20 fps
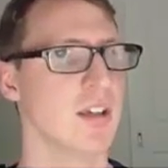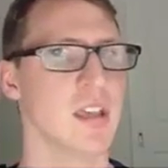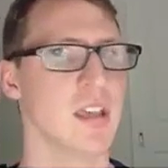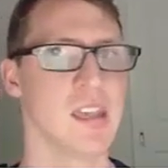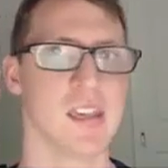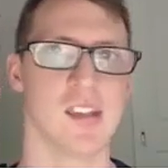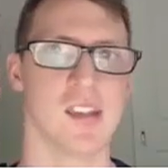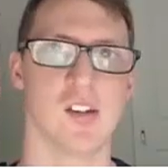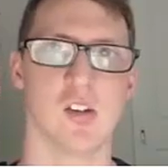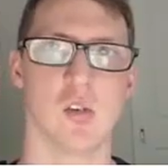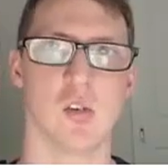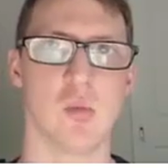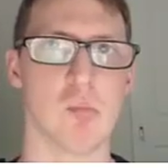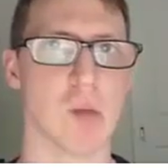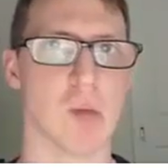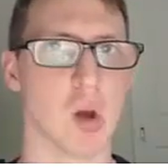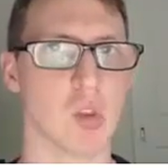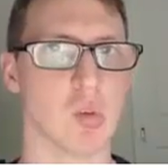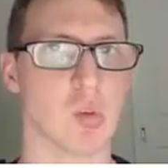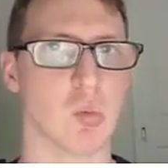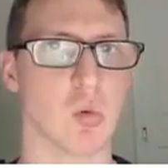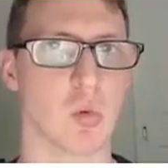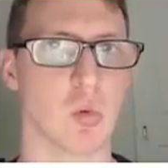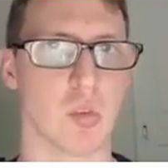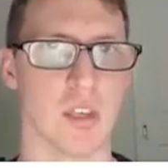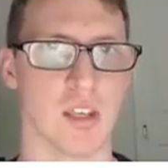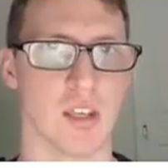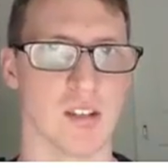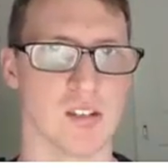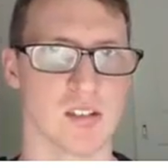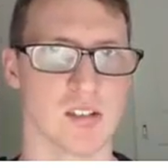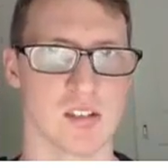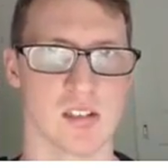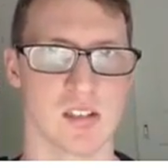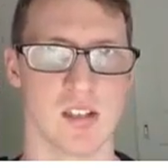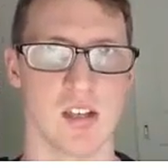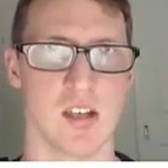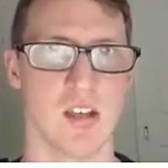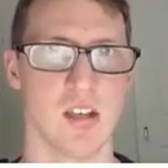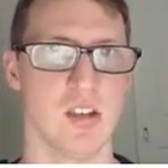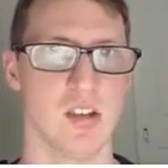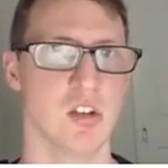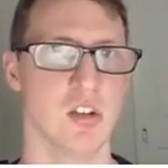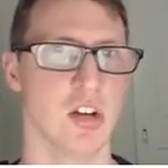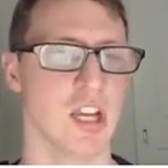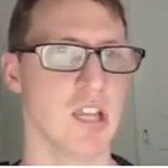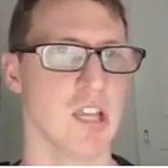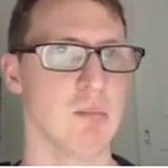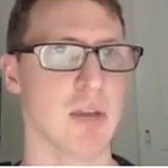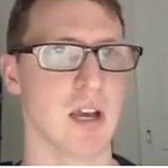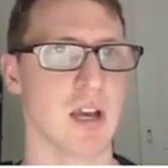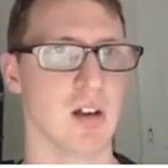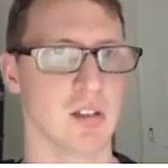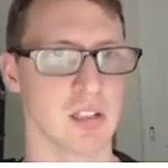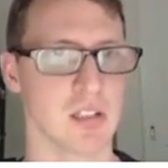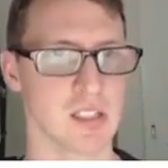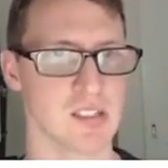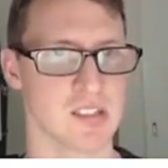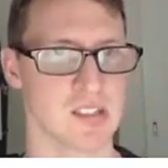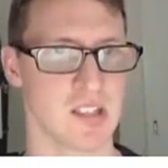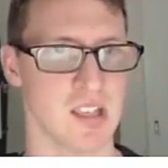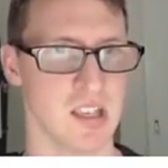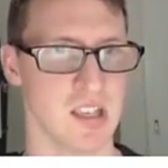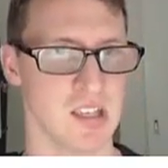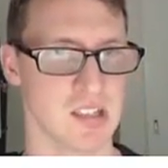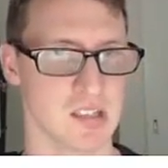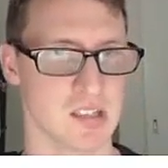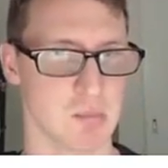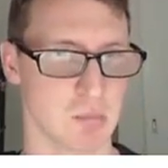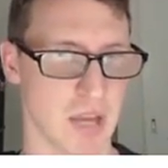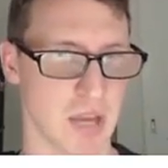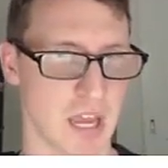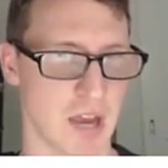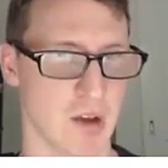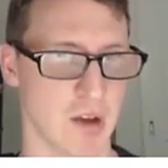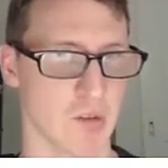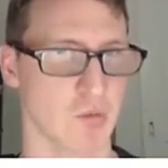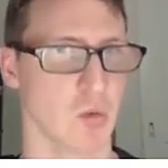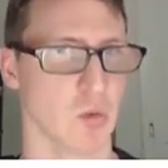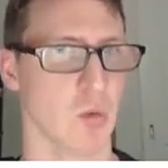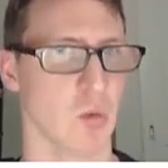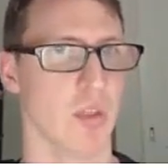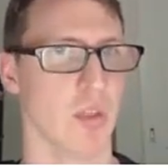He can do multiple things. Your email list is the powerful